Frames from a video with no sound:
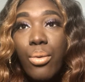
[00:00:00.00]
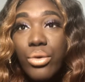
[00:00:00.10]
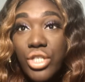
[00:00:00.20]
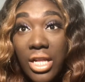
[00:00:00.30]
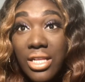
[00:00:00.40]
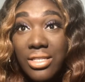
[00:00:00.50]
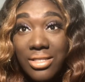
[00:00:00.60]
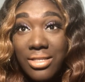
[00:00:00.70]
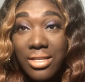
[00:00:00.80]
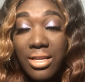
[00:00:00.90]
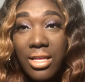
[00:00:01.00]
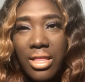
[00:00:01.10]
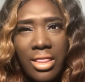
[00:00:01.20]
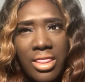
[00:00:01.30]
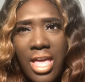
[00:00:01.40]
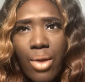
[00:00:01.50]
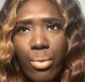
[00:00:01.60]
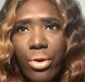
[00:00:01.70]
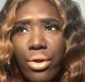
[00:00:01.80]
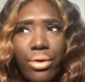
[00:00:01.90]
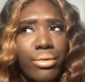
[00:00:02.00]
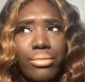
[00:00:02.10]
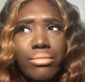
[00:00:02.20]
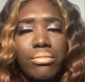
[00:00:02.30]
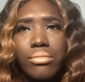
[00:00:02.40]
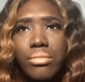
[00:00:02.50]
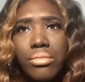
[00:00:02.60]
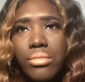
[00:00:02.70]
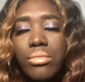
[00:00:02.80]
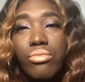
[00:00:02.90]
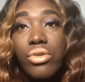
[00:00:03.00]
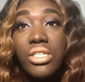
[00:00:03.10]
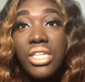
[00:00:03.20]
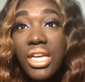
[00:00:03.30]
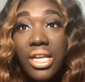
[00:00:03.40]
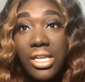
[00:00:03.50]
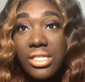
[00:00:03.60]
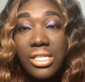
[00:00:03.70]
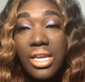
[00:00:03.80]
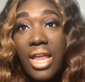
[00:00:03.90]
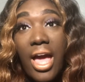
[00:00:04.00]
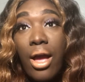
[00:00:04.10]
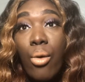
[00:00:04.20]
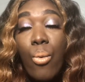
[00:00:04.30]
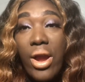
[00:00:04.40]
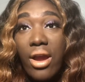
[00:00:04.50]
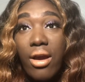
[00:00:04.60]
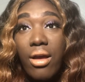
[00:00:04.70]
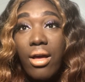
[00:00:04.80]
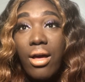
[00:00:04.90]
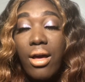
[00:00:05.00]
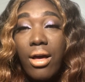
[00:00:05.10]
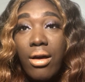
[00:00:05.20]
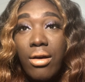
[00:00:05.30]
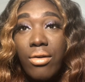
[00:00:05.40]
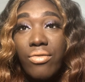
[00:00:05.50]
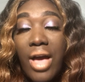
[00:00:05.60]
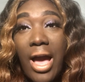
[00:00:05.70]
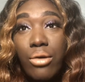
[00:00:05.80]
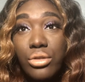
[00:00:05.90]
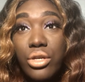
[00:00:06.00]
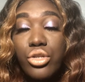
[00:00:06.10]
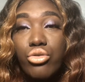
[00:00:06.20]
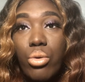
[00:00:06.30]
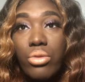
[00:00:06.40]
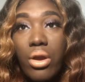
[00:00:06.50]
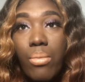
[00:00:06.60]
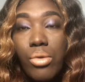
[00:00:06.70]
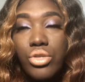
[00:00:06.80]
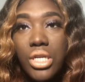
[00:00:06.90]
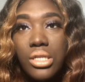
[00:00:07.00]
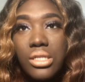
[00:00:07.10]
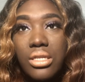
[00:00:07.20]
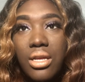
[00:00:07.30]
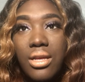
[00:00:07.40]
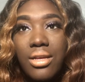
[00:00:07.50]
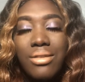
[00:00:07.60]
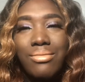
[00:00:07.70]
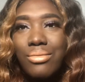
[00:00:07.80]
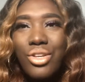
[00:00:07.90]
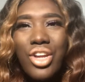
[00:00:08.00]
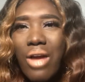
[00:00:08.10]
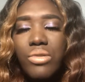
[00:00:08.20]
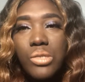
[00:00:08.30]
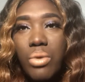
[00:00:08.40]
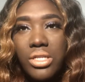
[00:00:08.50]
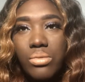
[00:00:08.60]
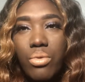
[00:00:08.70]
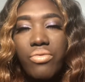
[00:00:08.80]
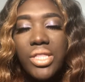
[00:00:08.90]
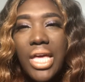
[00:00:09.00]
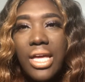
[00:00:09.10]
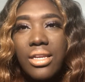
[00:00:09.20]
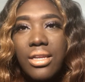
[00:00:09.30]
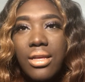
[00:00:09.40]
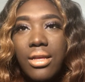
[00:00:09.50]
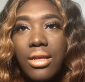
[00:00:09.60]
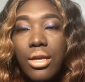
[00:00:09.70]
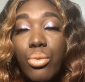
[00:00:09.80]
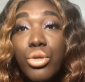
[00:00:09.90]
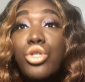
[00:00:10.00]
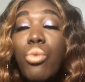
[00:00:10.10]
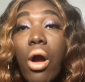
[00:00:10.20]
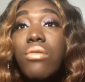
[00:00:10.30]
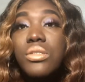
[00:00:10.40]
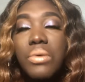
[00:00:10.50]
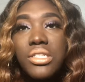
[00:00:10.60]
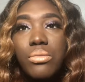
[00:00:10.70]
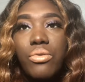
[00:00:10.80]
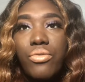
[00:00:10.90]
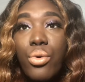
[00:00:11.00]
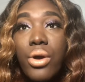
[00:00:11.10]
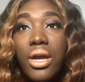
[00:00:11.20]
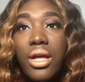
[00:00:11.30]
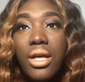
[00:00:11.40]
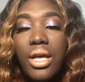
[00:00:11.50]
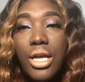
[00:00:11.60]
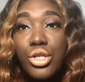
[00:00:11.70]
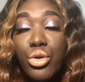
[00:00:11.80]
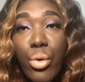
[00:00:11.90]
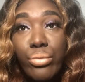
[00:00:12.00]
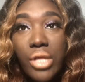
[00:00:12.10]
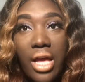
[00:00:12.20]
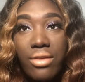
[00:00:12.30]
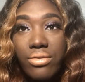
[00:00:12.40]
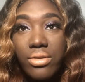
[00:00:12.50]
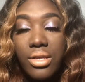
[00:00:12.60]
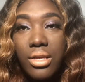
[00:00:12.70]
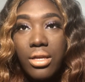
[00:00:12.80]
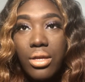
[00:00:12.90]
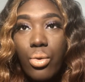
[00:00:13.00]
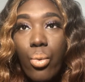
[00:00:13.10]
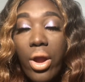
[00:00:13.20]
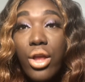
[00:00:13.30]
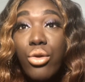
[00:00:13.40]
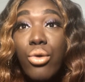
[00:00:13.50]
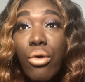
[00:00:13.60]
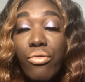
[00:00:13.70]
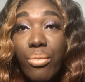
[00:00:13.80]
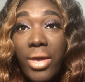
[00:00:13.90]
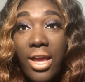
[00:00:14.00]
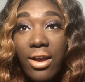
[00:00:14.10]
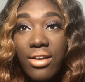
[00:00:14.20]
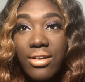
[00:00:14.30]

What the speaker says: jealous. They were ridiculously not aware of how to control their emotions. You're not responsible for that. What you are responsible for is your own life, where you go from here.